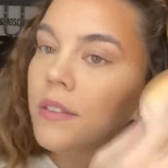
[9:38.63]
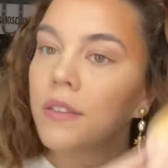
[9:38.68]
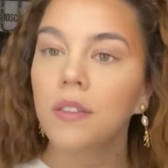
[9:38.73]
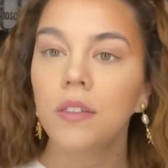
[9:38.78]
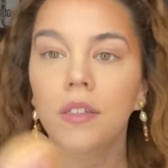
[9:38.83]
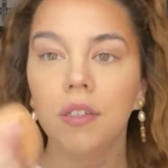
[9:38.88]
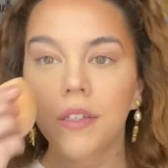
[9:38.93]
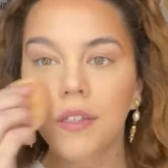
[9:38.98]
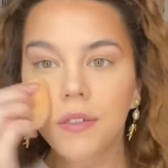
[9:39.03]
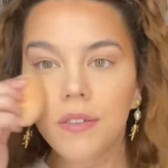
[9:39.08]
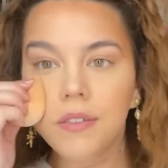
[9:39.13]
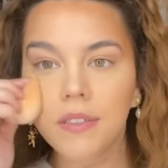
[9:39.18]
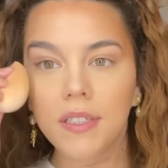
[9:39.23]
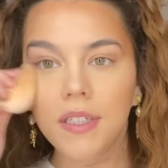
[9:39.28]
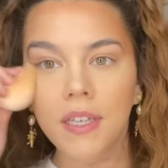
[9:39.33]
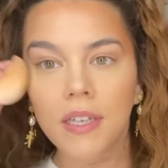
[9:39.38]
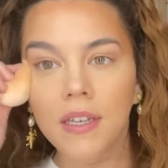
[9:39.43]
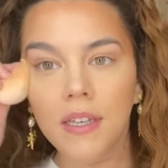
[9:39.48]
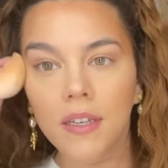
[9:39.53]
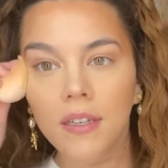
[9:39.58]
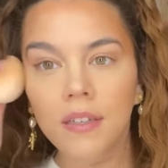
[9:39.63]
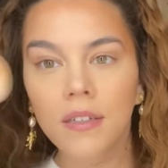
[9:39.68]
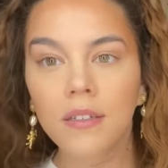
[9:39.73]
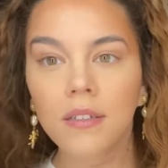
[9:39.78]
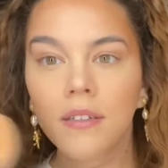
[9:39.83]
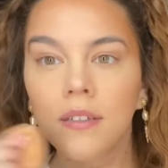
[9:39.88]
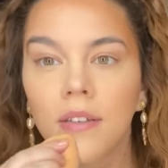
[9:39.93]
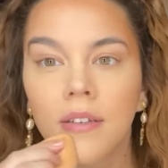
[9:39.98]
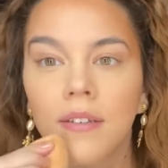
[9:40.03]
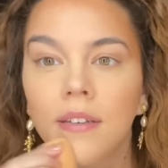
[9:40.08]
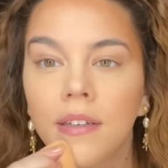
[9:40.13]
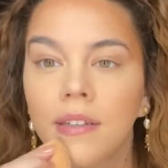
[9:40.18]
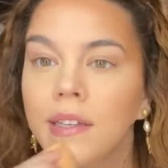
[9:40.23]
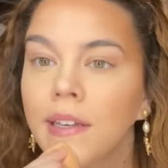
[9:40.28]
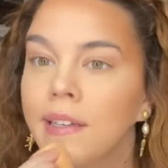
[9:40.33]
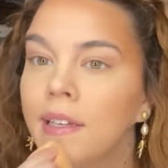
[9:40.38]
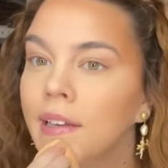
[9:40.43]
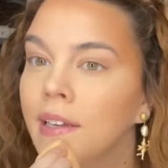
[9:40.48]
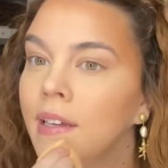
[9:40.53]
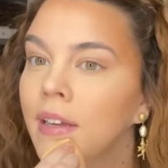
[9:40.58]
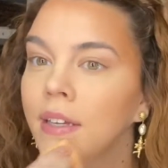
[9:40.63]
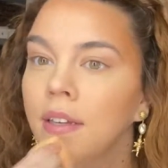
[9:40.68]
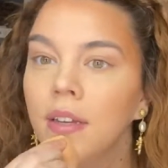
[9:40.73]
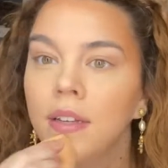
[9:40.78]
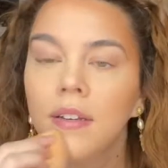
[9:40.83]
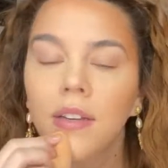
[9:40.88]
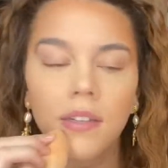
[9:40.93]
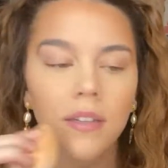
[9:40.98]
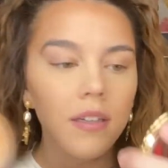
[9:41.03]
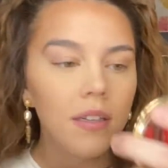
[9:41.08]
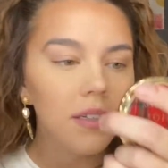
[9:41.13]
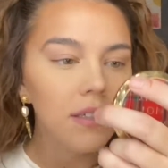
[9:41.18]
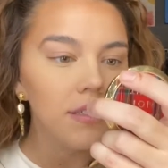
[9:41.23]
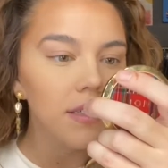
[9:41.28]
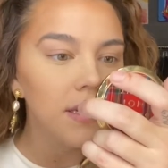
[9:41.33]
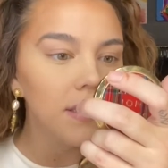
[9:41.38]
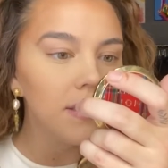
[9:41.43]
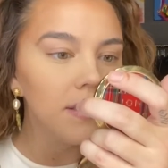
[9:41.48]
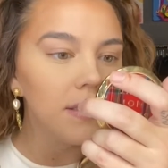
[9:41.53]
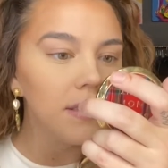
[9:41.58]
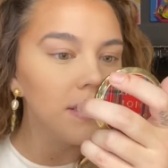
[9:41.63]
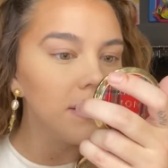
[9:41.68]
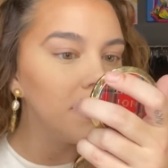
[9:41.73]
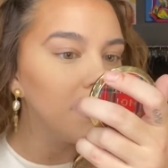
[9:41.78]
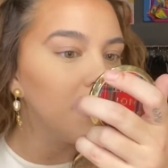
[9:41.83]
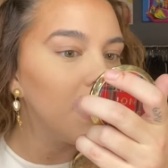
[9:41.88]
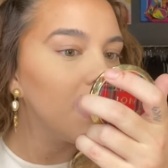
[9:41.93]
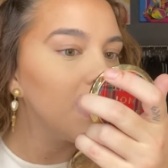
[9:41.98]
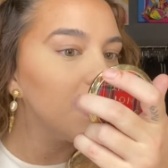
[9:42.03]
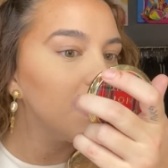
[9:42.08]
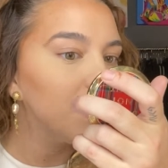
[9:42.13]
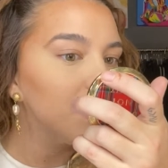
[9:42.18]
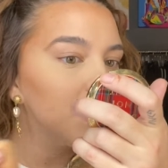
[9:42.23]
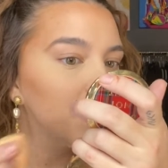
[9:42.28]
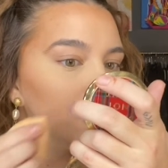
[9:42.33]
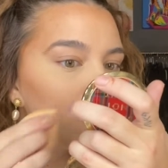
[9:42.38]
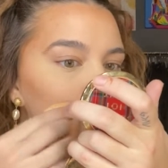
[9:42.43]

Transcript: do you see? Because I see none.